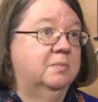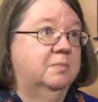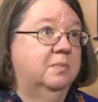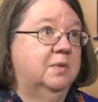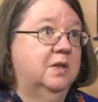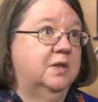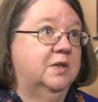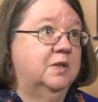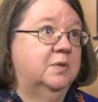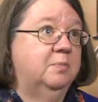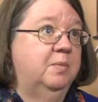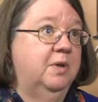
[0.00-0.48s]

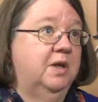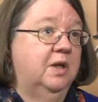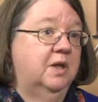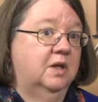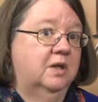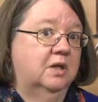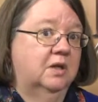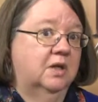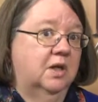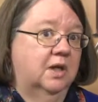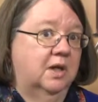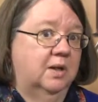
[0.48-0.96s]
It's
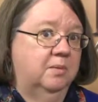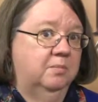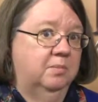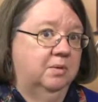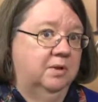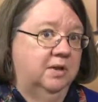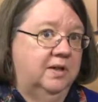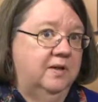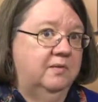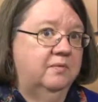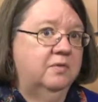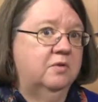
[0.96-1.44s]
been, I
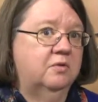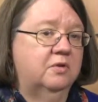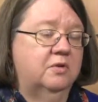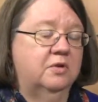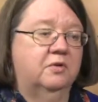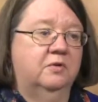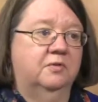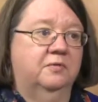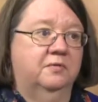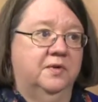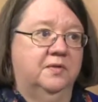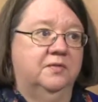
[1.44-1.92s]
believe they're in
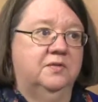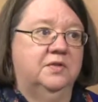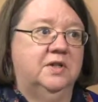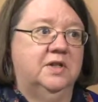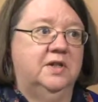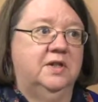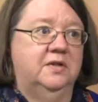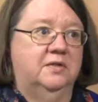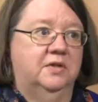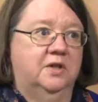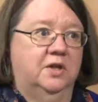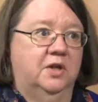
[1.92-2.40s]
their
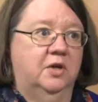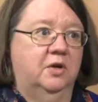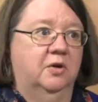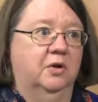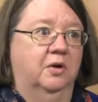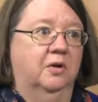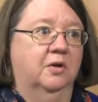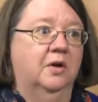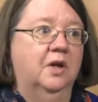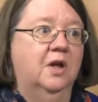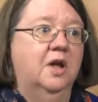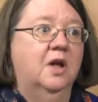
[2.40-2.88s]
15th
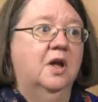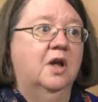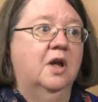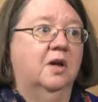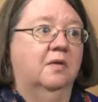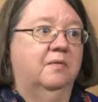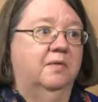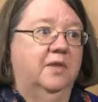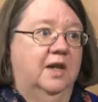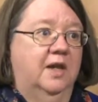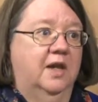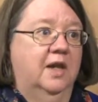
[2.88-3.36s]
year,
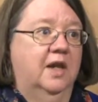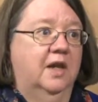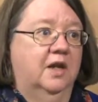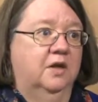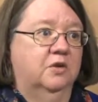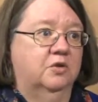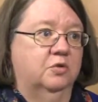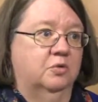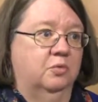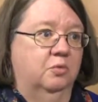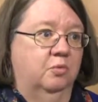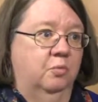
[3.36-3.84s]
they
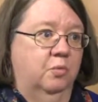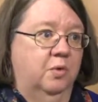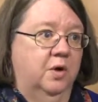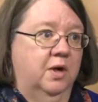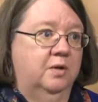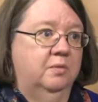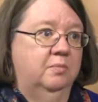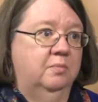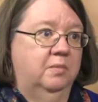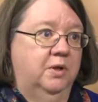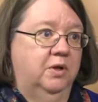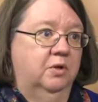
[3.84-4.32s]
handle
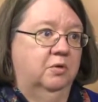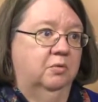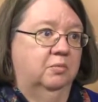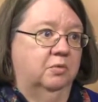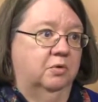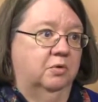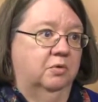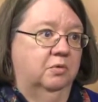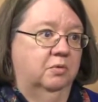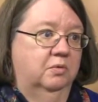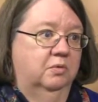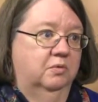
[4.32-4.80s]
one meal
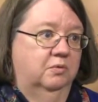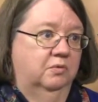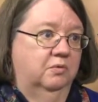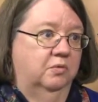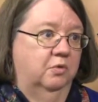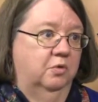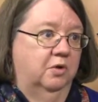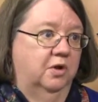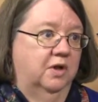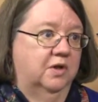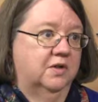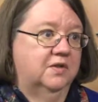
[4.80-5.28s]
route
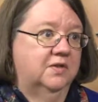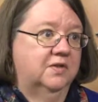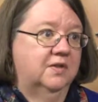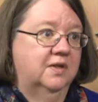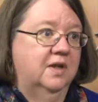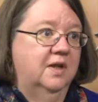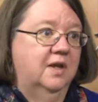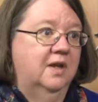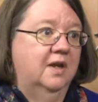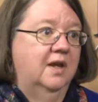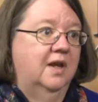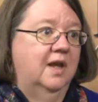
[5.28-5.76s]
for us.
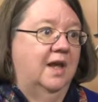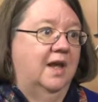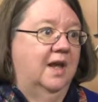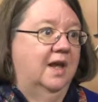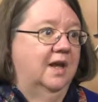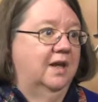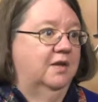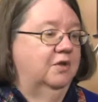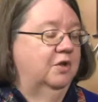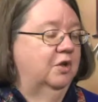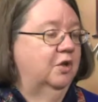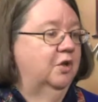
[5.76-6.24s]

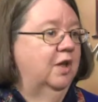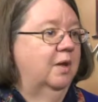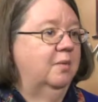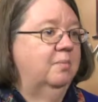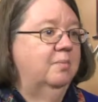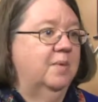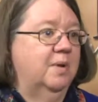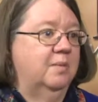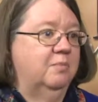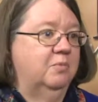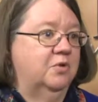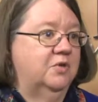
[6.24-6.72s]
And the club
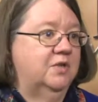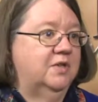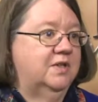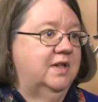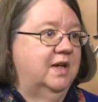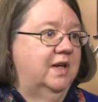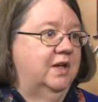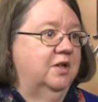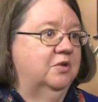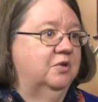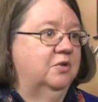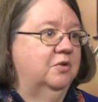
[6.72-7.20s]
members
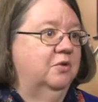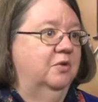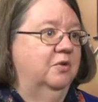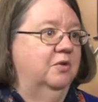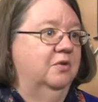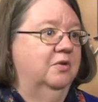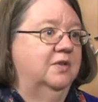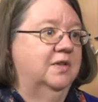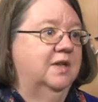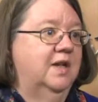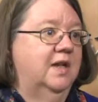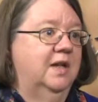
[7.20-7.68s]
take
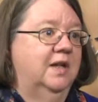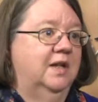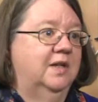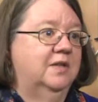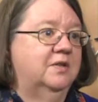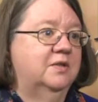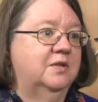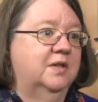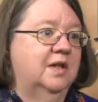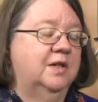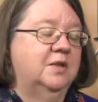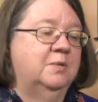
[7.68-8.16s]
turns. And
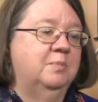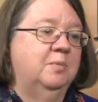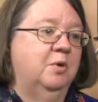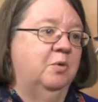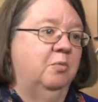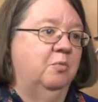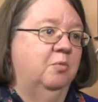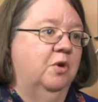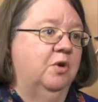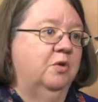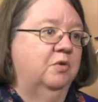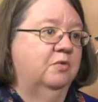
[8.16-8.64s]
that's been a
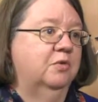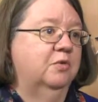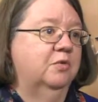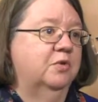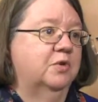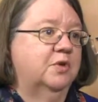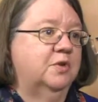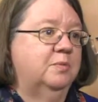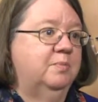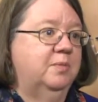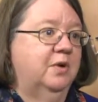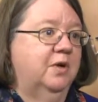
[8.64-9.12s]
wonderful
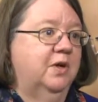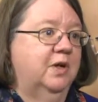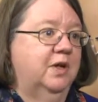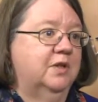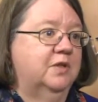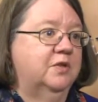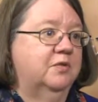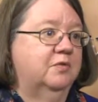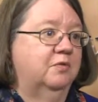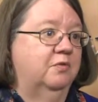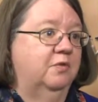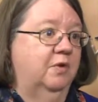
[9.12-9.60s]

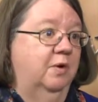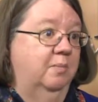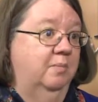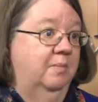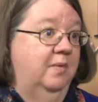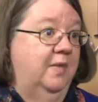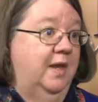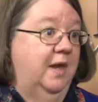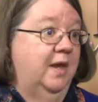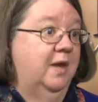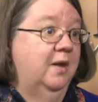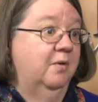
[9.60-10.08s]
experience
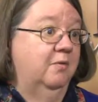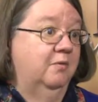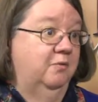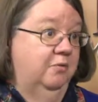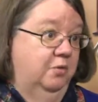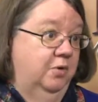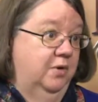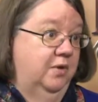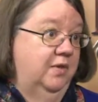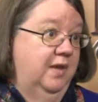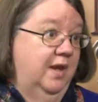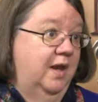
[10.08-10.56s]

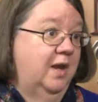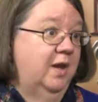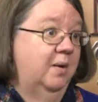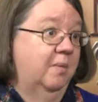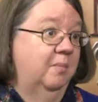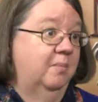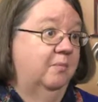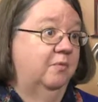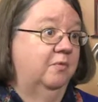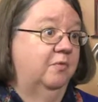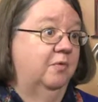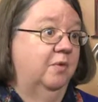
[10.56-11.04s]
for
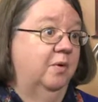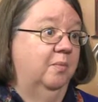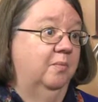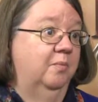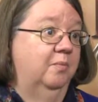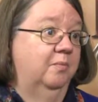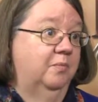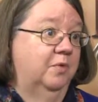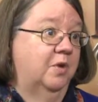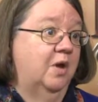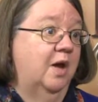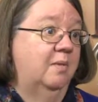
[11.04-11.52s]
them
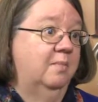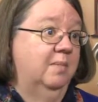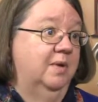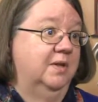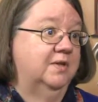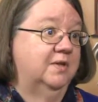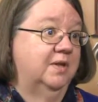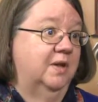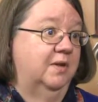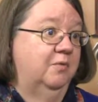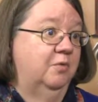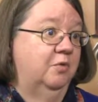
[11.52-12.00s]
from
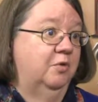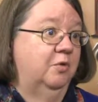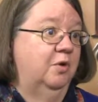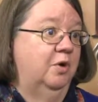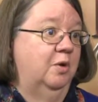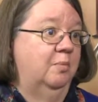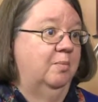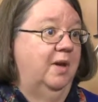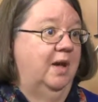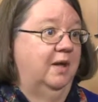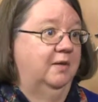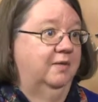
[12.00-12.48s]
comments I've heard
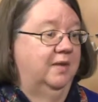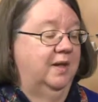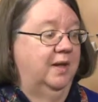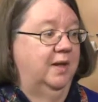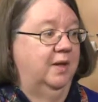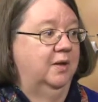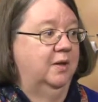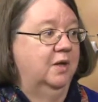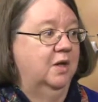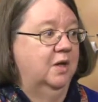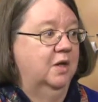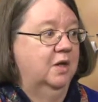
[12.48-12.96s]
about
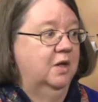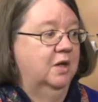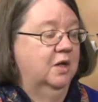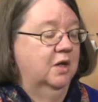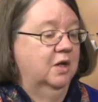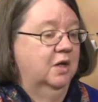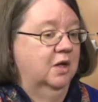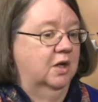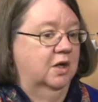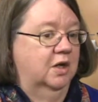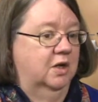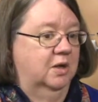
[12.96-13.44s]

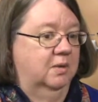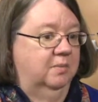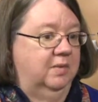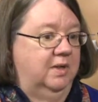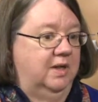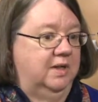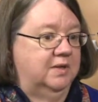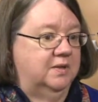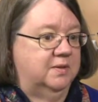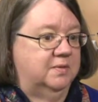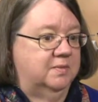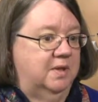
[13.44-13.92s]

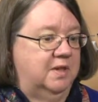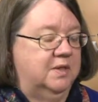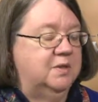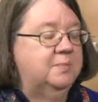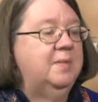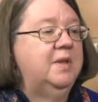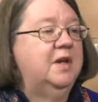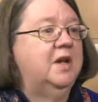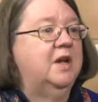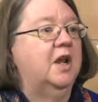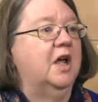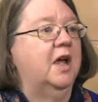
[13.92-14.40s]
it's
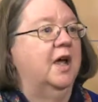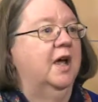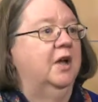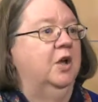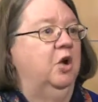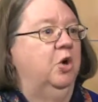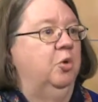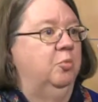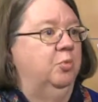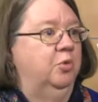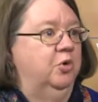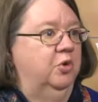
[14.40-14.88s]
been an
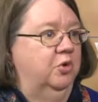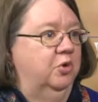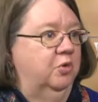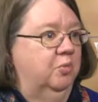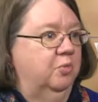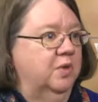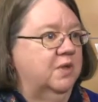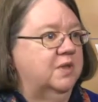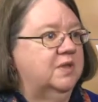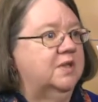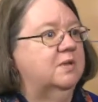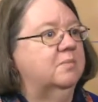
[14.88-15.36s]
eye-opener to
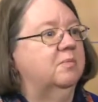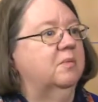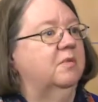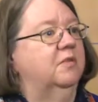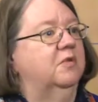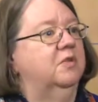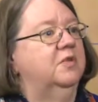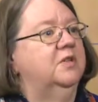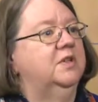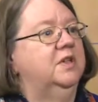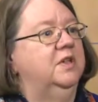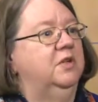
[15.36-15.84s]
what some of
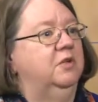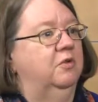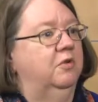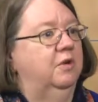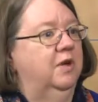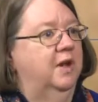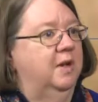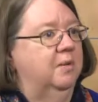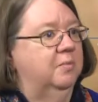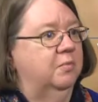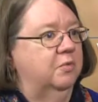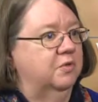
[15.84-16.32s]
our senior
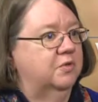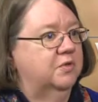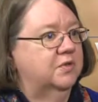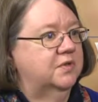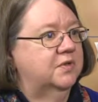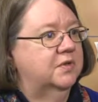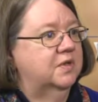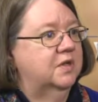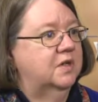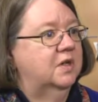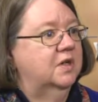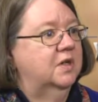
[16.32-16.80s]

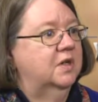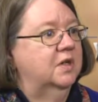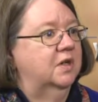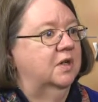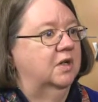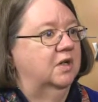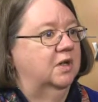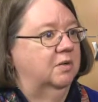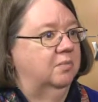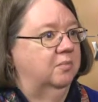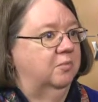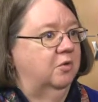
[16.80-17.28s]
neighbors
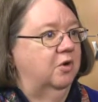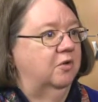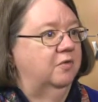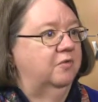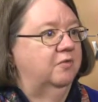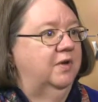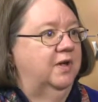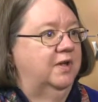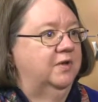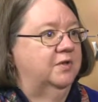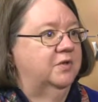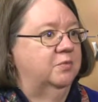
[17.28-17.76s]
are
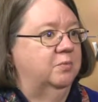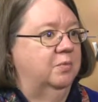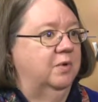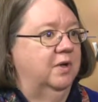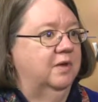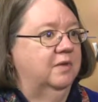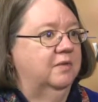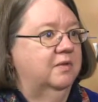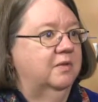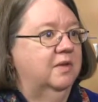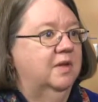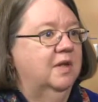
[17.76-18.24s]
faced
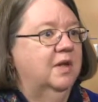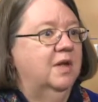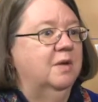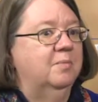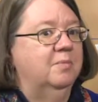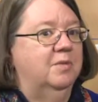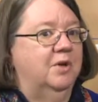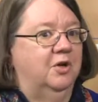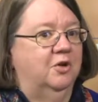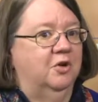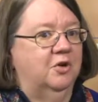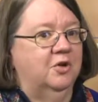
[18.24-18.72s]
with,
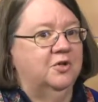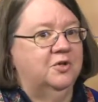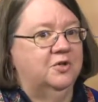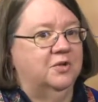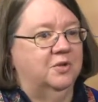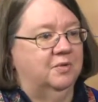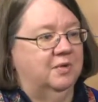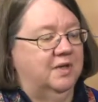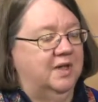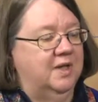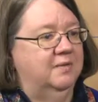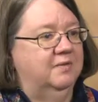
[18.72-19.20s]
but it
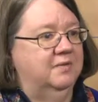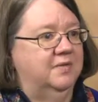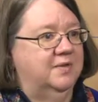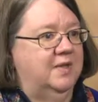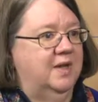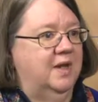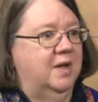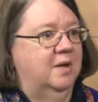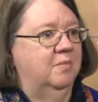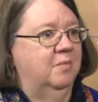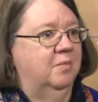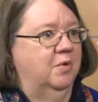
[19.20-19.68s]
also gives
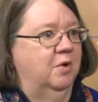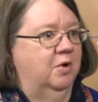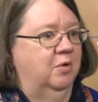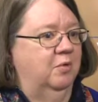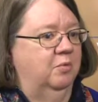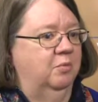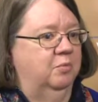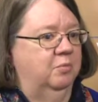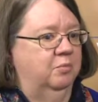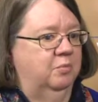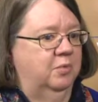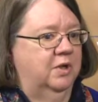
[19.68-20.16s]
them
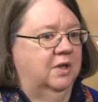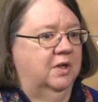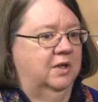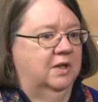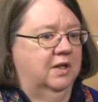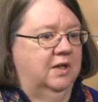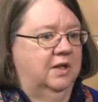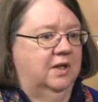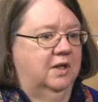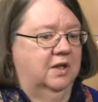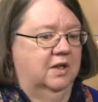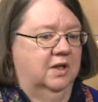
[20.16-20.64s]

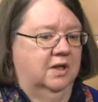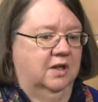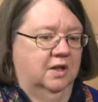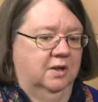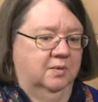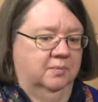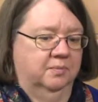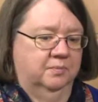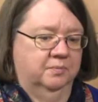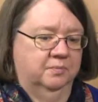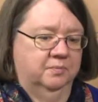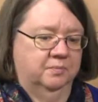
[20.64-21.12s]

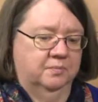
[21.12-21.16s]
a